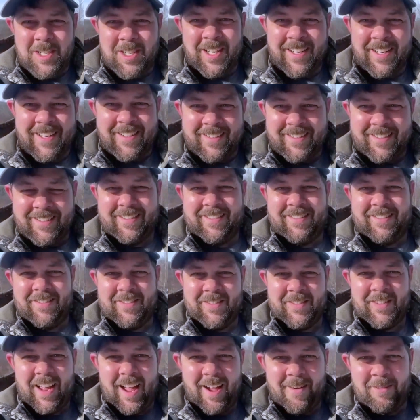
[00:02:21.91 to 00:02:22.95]
and
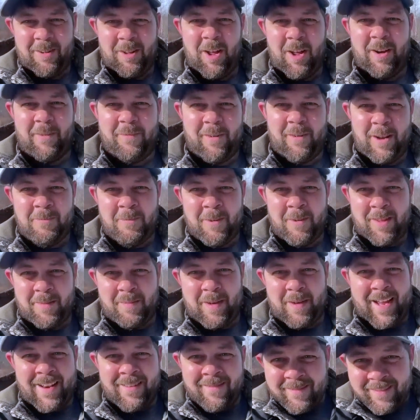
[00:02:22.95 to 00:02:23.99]
having a lot of fun with it, man.